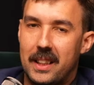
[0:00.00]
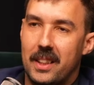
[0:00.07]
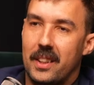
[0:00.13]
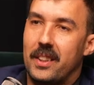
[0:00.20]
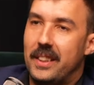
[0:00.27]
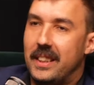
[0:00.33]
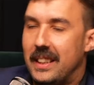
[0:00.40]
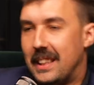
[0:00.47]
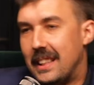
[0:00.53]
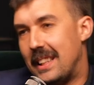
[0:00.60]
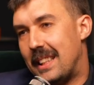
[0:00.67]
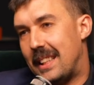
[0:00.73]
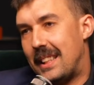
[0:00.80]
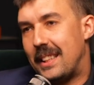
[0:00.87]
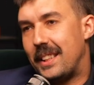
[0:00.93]
you know.
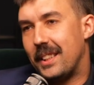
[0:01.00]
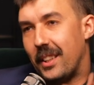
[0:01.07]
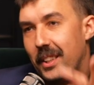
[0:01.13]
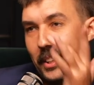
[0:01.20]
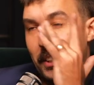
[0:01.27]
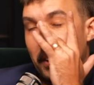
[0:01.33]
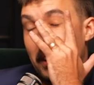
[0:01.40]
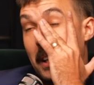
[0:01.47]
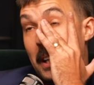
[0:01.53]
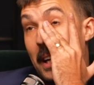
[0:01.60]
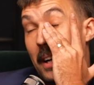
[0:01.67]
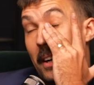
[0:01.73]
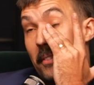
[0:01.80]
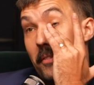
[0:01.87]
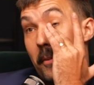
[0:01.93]
Mm. So
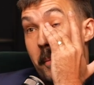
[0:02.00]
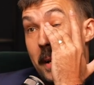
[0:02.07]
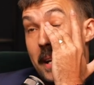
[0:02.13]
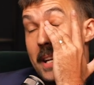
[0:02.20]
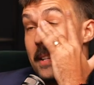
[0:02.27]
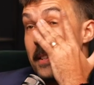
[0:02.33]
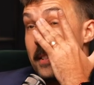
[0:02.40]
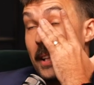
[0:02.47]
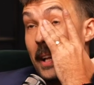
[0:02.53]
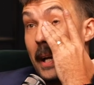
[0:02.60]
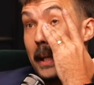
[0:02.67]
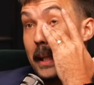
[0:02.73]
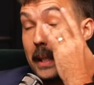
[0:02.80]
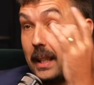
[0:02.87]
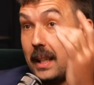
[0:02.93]
uh, for me, it's
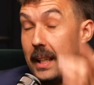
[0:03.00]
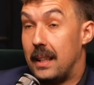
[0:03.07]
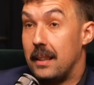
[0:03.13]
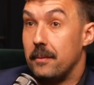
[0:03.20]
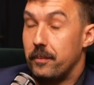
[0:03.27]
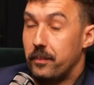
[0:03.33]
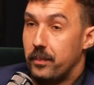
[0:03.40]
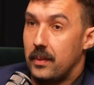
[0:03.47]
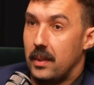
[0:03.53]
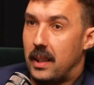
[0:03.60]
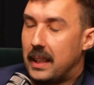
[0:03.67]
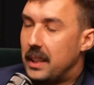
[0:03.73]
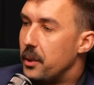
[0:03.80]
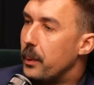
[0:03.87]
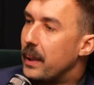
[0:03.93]
like uh,
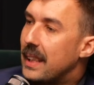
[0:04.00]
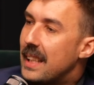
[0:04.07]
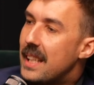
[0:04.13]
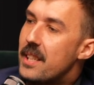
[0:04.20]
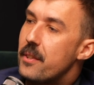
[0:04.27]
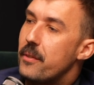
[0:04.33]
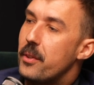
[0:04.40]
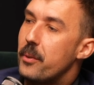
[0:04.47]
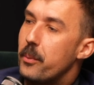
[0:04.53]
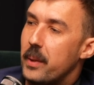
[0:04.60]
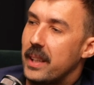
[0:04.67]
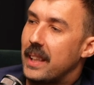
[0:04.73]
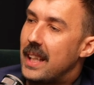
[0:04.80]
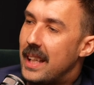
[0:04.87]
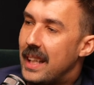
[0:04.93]
like doing an interview
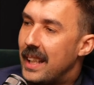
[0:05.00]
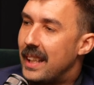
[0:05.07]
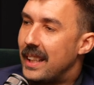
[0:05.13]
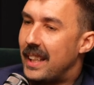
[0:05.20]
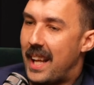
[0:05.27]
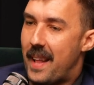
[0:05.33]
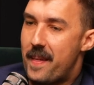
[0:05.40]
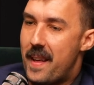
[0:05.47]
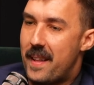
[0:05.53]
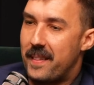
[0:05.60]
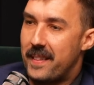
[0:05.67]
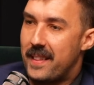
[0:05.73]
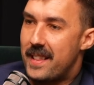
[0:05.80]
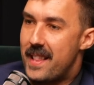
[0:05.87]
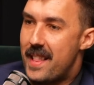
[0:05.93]
with a kid and
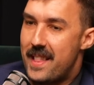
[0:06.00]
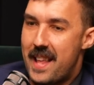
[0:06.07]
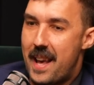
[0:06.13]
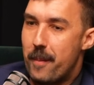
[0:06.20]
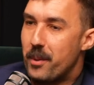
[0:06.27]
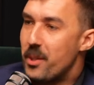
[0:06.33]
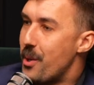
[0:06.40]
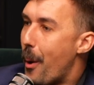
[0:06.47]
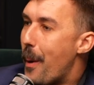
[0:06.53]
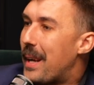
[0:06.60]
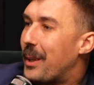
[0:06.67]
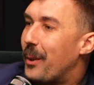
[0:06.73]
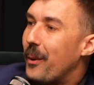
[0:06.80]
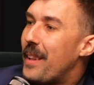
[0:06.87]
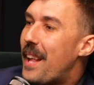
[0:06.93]
then them
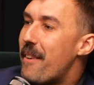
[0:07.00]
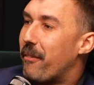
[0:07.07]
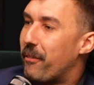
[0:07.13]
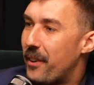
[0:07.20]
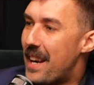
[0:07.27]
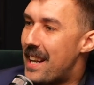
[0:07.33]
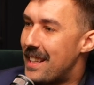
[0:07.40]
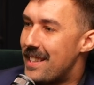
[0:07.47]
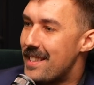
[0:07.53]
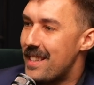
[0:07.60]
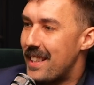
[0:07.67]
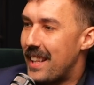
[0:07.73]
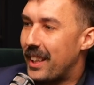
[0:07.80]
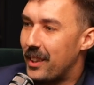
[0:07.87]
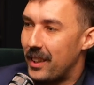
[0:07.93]
showing all their friends
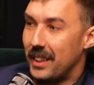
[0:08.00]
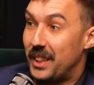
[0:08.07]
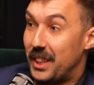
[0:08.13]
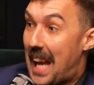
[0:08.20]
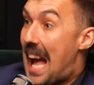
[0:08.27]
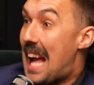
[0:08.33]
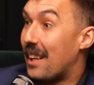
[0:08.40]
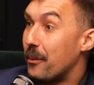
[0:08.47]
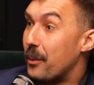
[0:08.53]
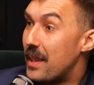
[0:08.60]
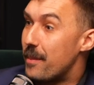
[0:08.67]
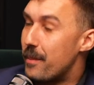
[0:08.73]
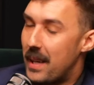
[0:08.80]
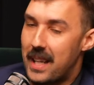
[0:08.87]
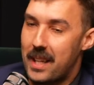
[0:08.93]
that they got a chat
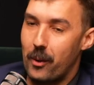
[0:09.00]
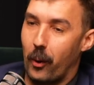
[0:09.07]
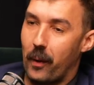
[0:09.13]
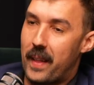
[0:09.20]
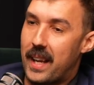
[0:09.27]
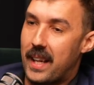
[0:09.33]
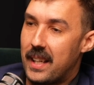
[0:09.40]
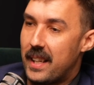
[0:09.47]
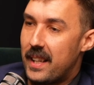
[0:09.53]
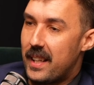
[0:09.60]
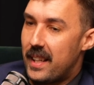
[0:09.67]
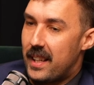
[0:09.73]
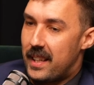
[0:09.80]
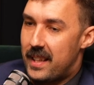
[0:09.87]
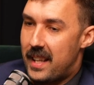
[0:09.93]
with me or they
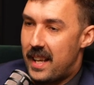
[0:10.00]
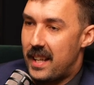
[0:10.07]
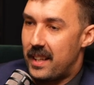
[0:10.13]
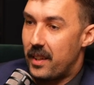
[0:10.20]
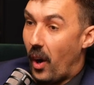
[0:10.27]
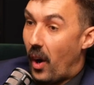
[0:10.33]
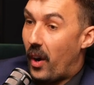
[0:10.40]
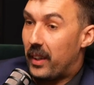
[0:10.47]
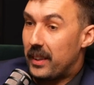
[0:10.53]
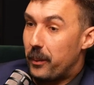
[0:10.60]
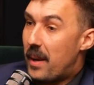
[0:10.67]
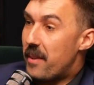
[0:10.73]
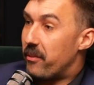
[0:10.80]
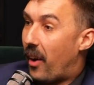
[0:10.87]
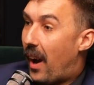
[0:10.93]
they oh it
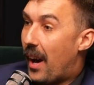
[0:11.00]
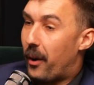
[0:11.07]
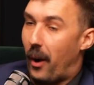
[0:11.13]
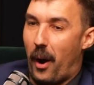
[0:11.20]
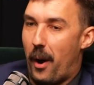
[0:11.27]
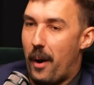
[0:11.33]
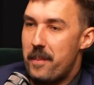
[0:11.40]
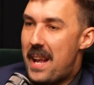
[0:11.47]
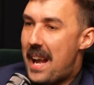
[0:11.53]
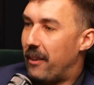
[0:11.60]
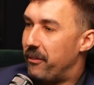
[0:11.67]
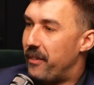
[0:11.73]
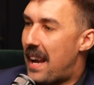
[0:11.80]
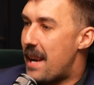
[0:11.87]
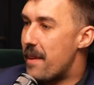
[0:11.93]
went viral oh I'm now
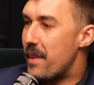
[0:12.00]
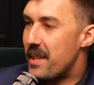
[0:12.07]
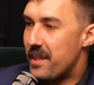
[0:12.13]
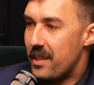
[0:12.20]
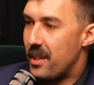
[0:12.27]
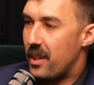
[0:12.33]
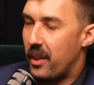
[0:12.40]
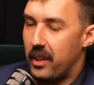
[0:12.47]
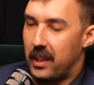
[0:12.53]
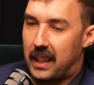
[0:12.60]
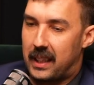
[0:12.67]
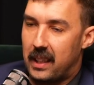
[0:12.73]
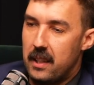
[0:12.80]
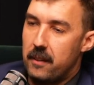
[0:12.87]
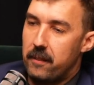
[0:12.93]
famous you know
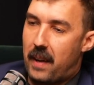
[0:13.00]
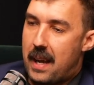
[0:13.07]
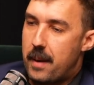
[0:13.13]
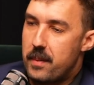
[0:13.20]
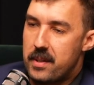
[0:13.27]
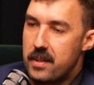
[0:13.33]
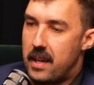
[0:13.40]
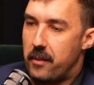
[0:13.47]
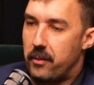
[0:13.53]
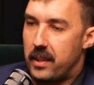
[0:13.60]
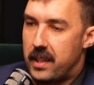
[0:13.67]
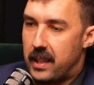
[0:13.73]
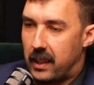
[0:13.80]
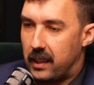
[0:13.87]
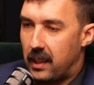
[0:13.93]
like fame isn't
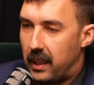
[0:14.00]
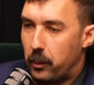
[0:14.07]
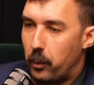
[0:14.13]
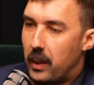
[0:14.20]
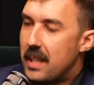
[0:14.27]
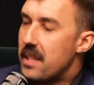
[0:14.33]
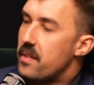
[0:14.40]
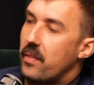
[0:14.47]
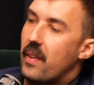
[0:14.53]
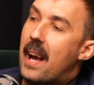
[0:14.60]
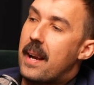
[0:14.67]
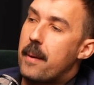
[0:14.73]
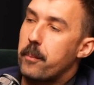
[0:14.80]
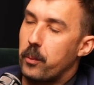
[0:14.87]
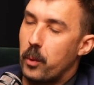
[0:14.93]
everything like what is
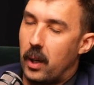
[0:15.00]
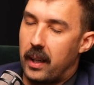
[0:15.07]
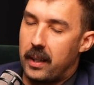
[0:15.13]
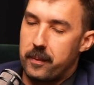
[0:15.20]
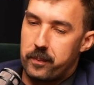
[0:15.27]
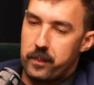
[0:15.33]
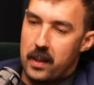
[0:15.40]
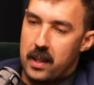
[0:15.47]
fame right